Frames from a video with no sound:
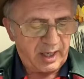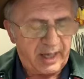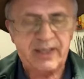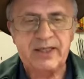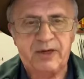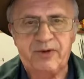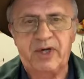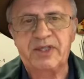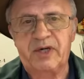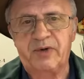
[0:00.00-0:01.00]
etc.,
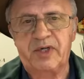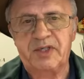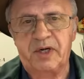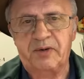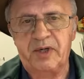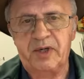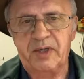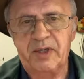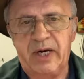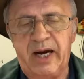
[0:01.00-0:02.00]
etc., etc.,
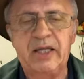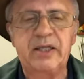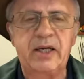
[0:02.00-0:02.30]
and.